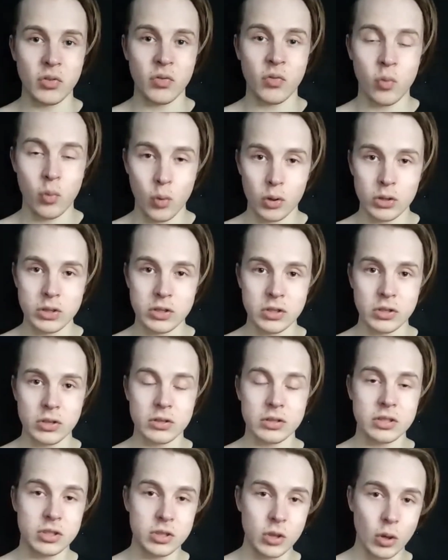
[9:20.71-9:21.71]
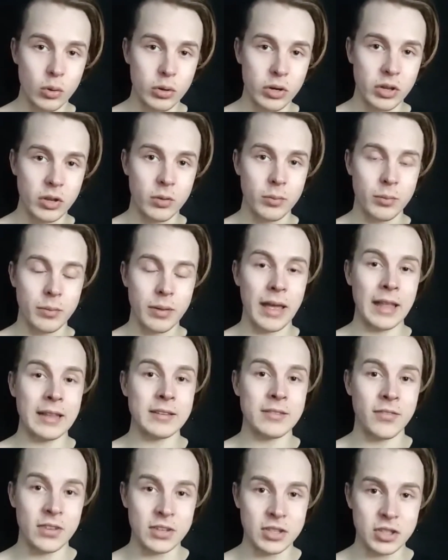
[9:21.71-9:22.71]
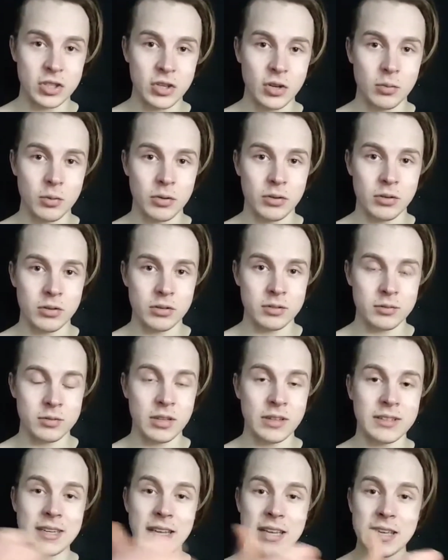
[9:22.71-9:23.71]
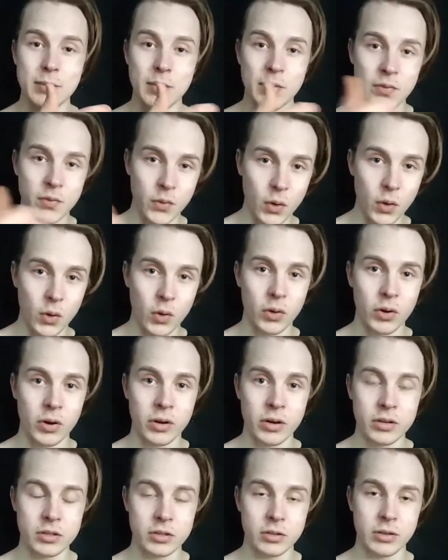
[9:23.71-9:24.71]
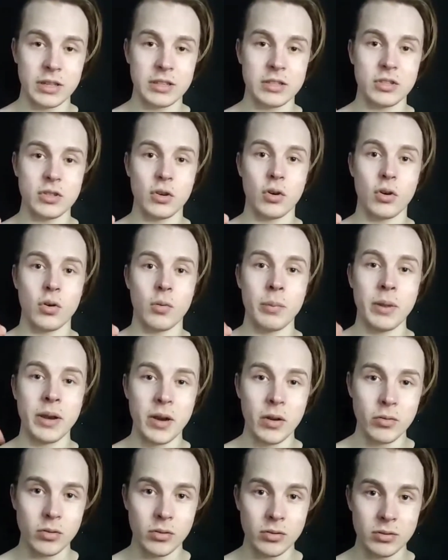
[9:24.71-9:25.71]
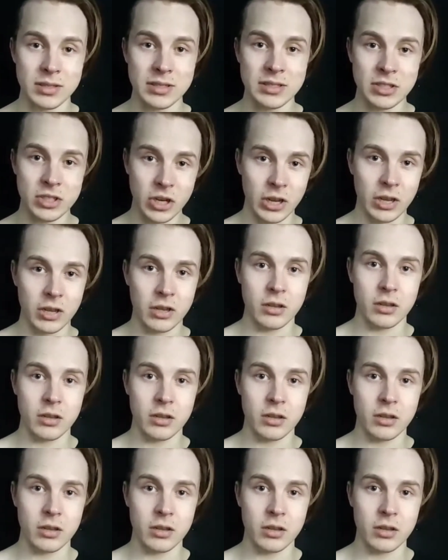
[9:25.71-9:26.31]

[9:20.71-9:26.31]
of water, sodium, and vegetables the day before to get your minerals in check.